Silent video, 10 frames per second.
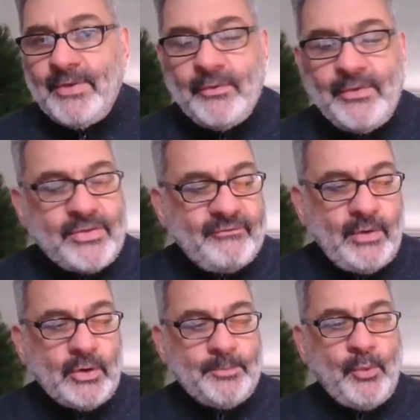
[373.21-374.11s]
though. That's a
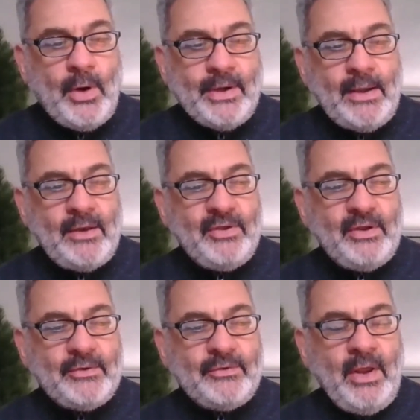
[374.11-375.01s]
very good point. And I
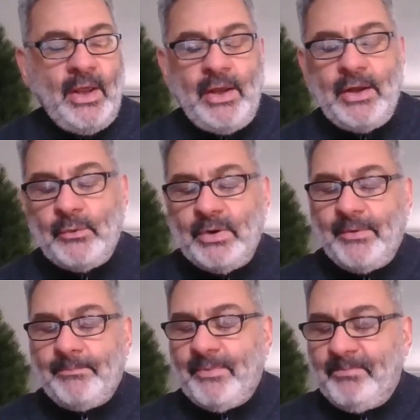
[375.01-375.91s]
think
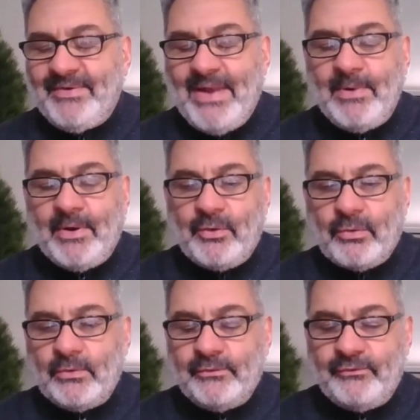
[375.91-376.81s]
the pandemic has
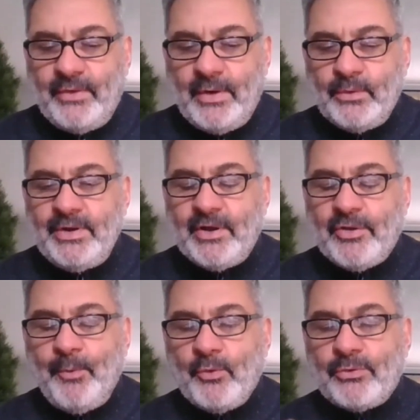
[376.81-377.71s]
sort of really
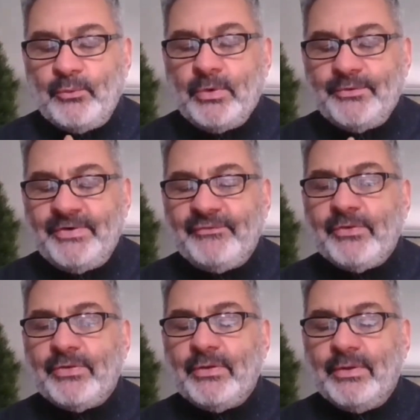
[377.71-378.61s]
exposed real
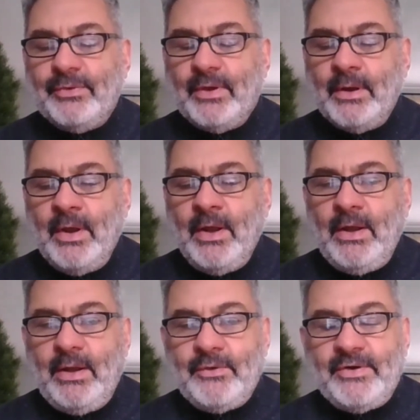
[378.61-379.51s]
differences in
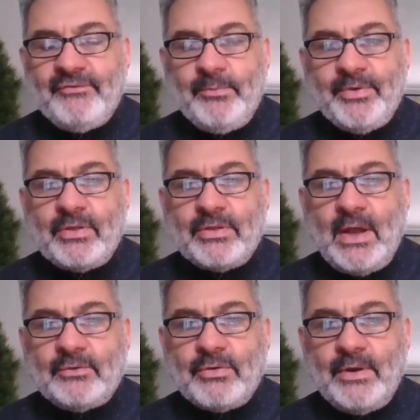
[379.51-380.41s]
the different business
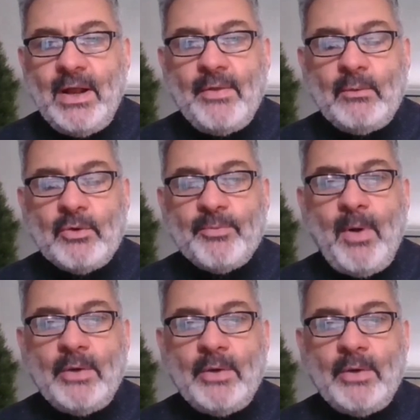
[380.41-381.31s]
sectors and how they
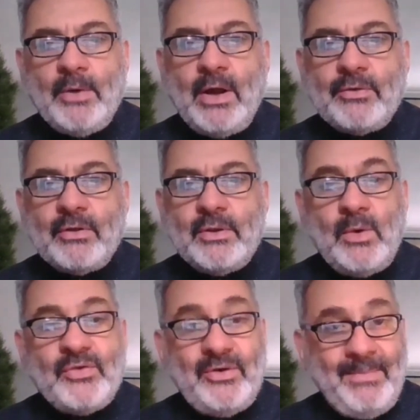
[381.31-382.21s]
respond in a crisis and
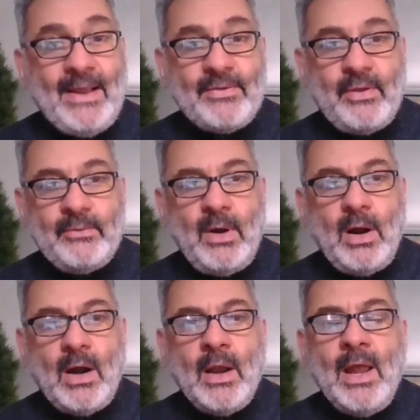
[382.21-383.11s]
what the demands on them
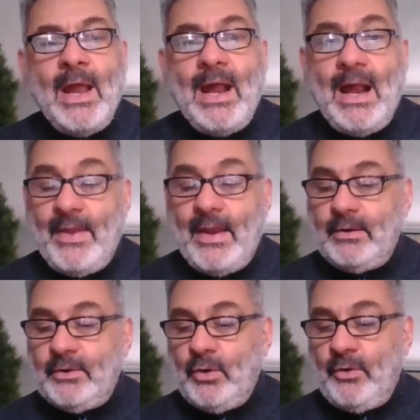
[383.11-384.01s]
are. And
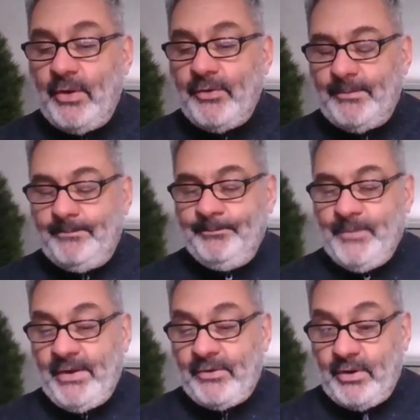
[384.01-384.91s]
then, the other,
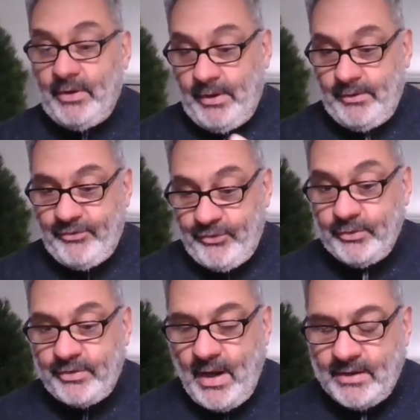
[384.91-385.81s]
and still a
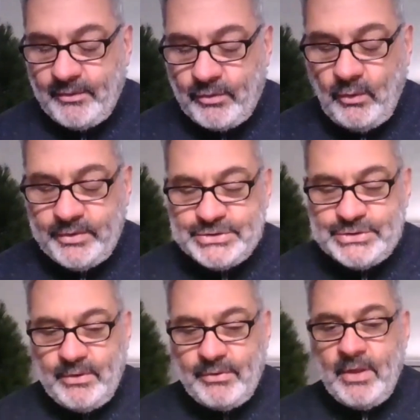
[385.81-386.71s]
third side of this whole
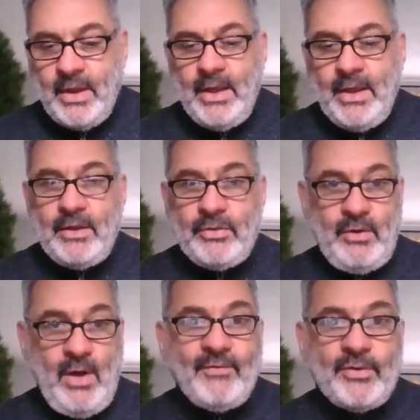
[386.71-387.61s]
issue is the
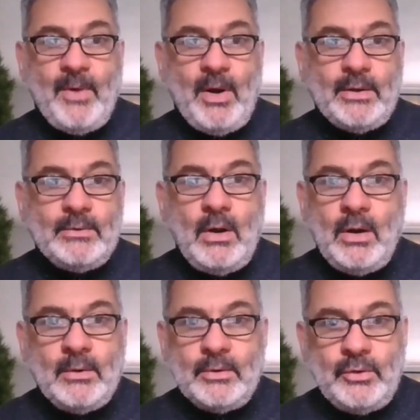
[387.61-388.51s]
office market,
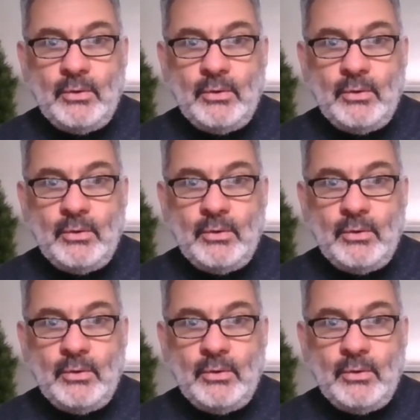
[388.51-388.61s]
our